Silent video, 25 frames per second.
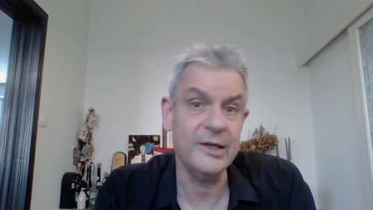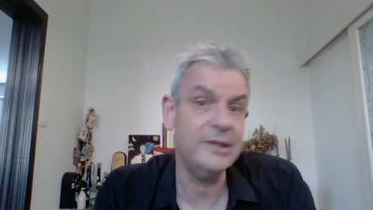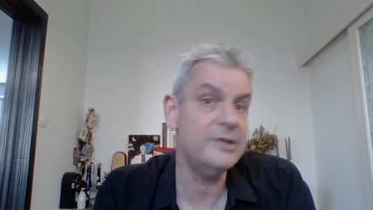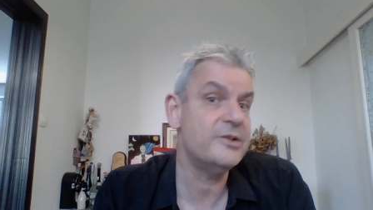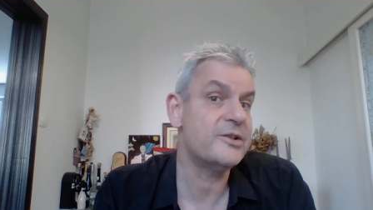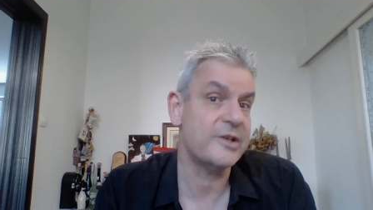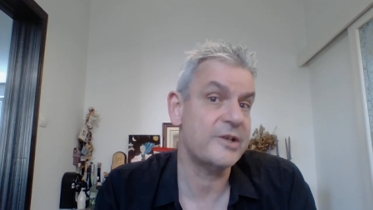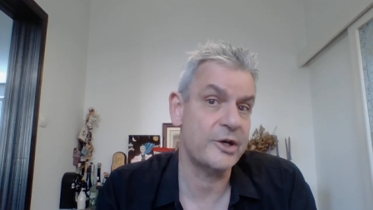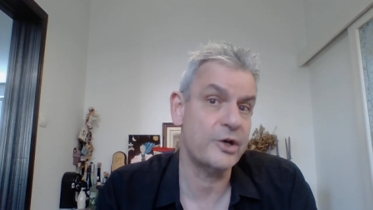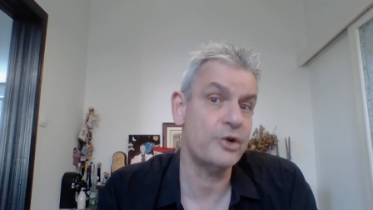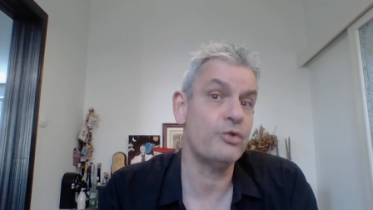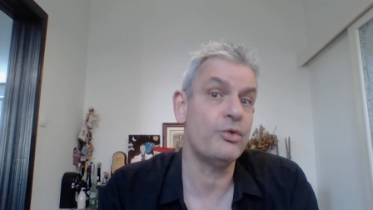
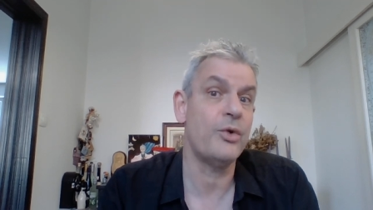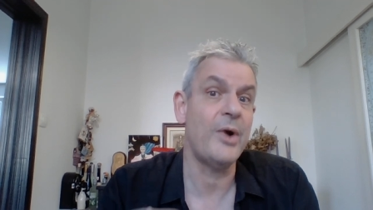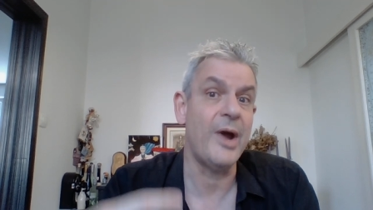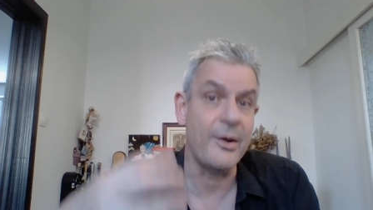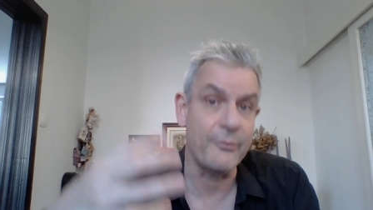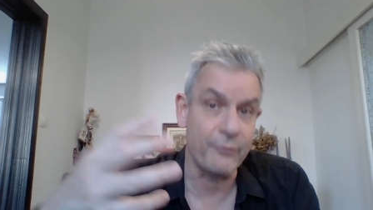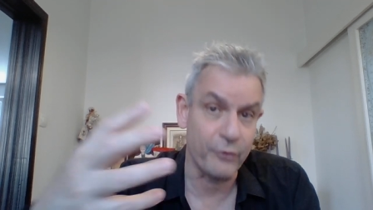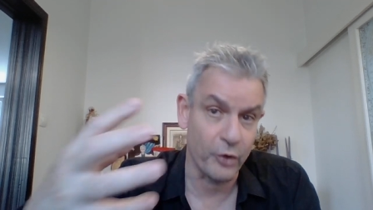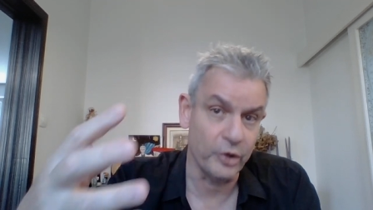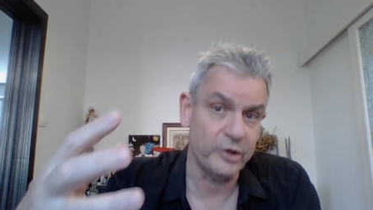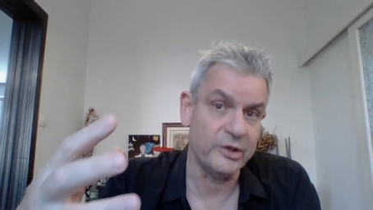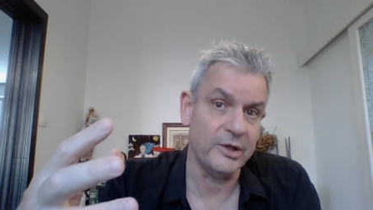insecure
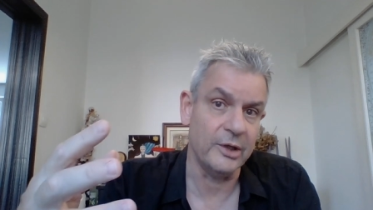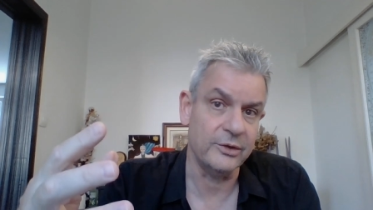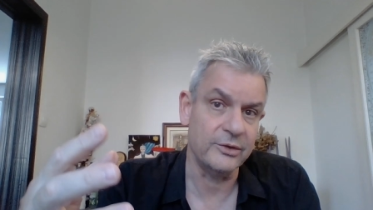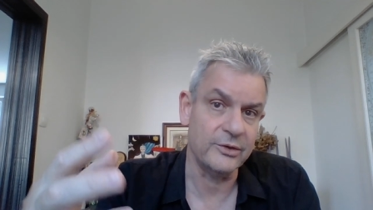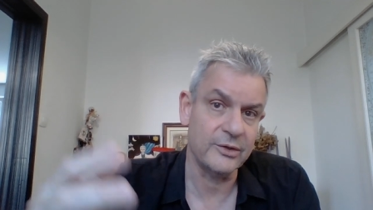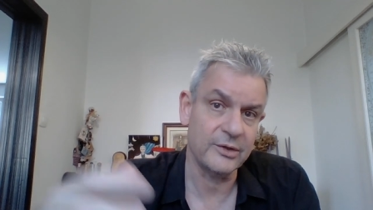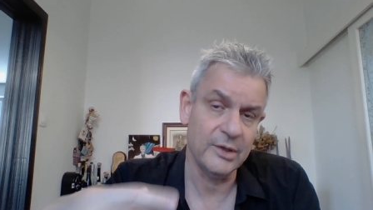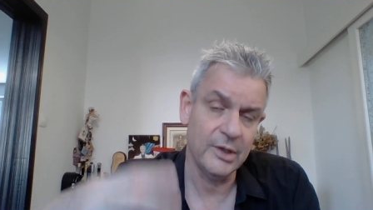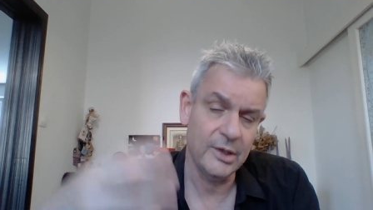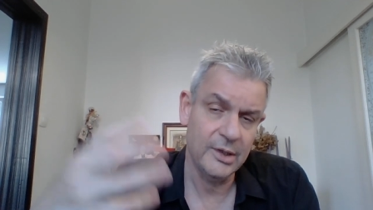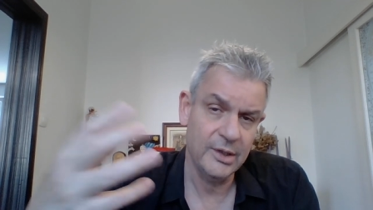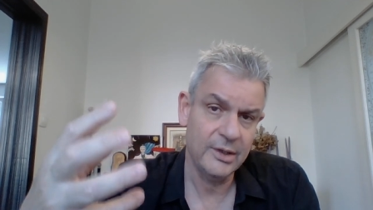
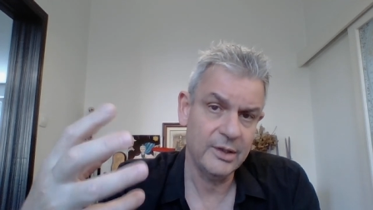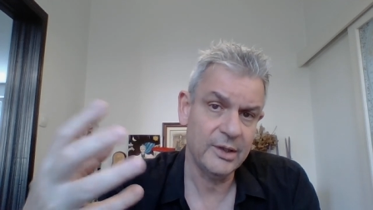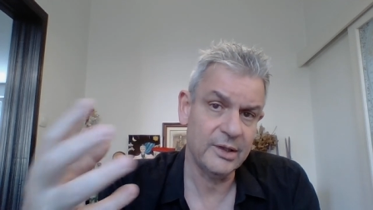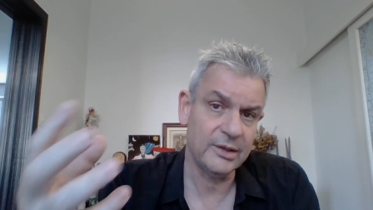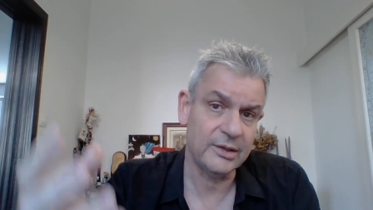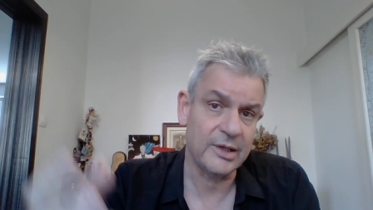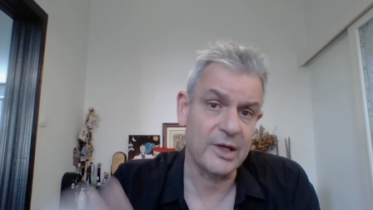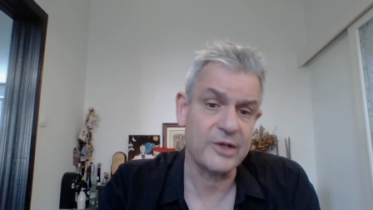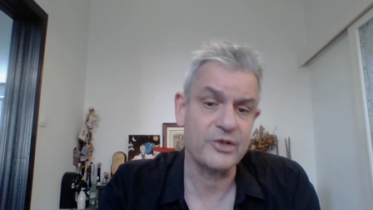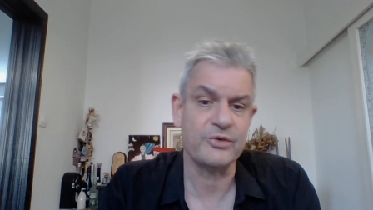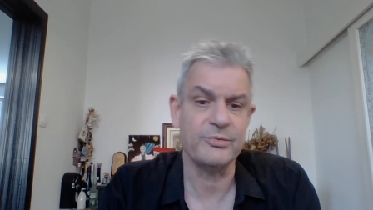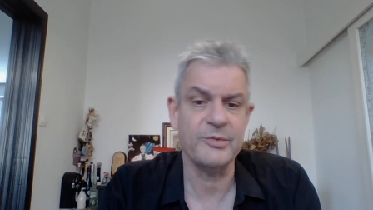avoidant
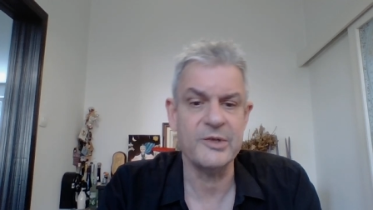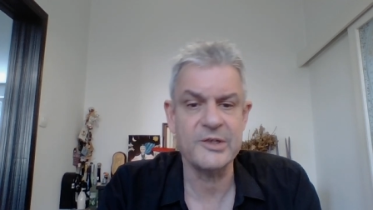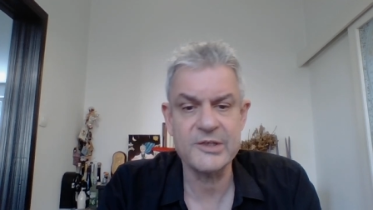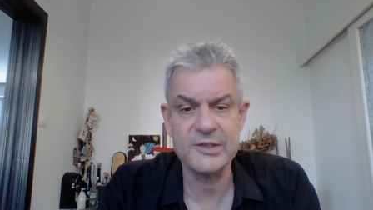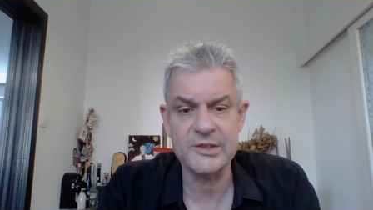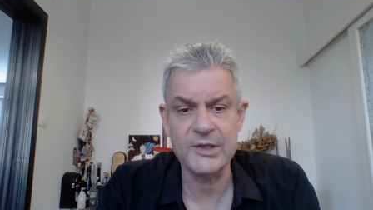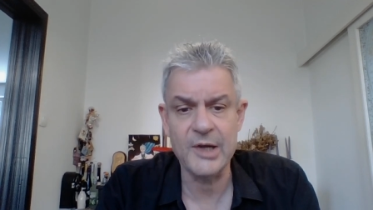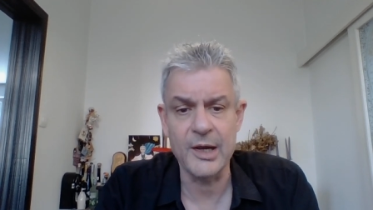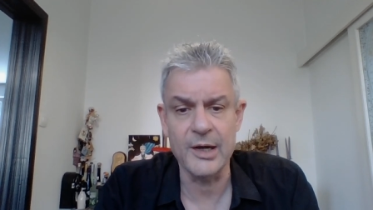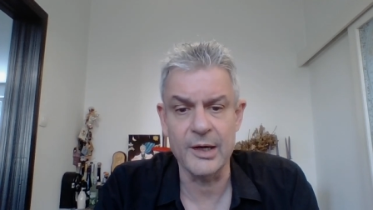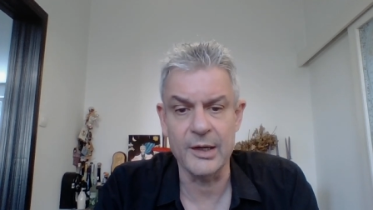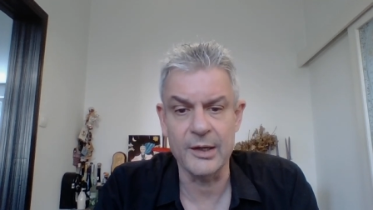attachment
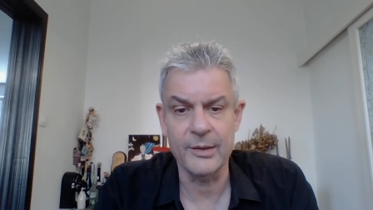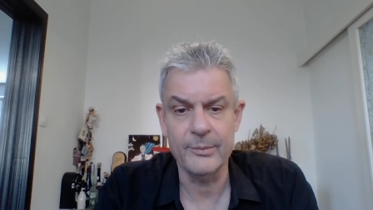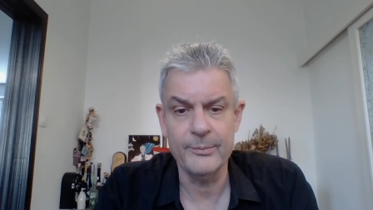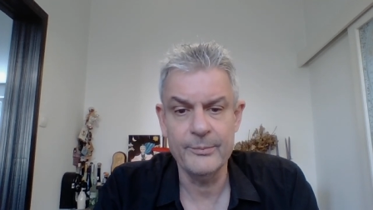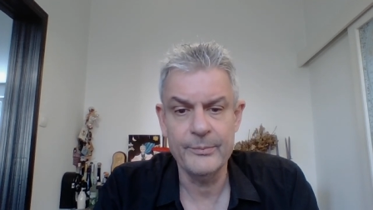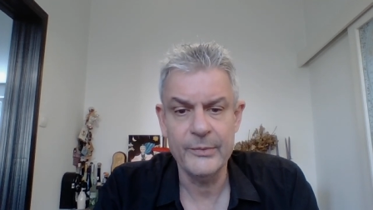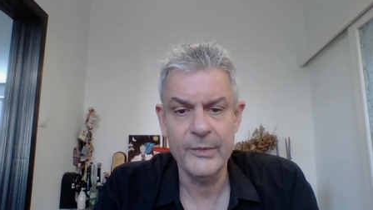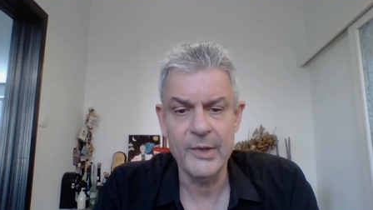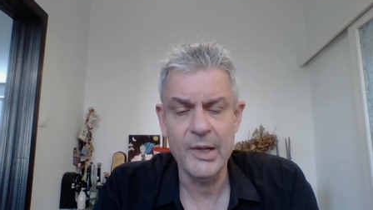style.